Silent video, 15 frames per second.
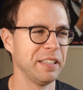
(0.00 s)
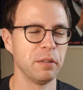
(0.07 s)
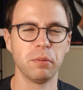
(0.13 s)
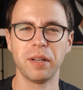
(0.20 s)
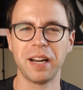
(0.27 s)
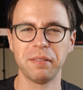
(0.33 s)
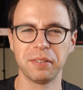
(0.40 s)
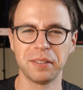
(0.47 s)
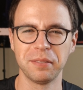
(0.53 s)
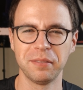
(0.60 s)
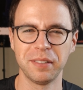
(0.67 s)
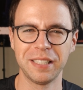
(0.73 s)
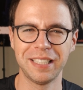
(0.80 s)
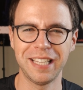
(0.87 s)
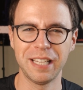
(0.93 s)
whatever.
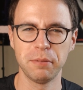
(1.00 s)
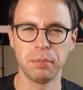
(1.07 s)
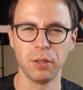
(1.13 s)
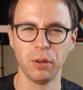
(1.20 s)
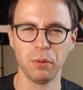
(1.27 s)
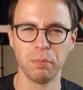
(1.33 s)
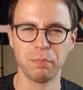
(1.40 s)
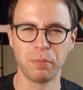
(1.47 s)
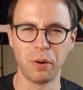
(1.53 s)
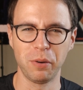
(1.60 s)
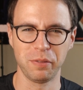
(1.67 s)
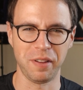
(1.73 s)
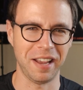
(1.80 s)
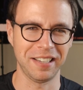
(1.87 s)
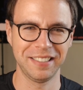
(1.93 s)
It can be all
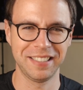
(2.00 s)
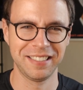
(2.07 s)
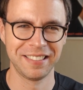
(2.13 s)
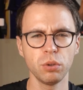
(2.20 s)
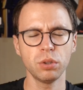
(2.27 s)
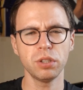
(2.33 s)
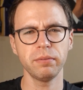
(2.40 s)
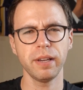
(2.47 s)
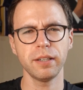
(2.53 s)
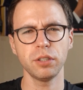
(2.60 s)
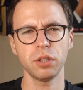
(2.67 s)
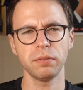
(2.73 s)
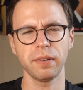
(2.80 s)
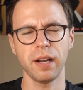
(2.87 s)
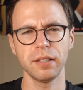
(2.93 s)
perfect. Huge
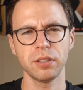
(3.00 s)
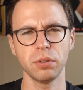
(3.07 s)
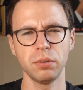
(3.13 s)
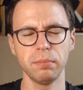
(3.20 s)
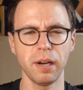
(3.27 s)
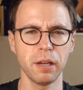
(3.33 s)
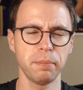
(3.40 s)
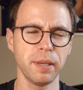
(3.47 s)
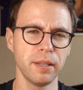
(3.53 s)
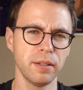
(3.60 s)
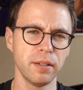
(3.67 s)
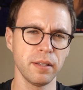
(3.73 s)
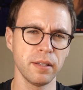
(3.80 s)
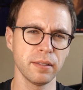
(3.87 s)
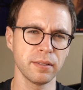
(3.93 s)
advantage of Eizo in my
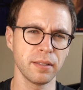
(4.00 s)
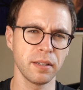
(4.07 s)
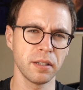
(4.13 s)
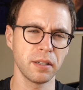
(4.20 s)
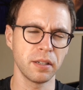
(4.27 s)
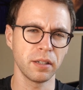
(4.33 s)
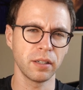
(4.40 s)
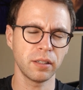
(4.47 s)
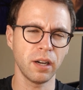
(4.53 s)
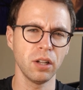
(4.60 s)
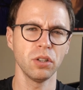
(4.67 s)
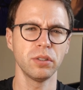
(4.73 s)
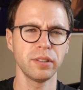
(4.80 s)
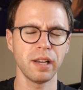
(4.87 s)
opinion is their color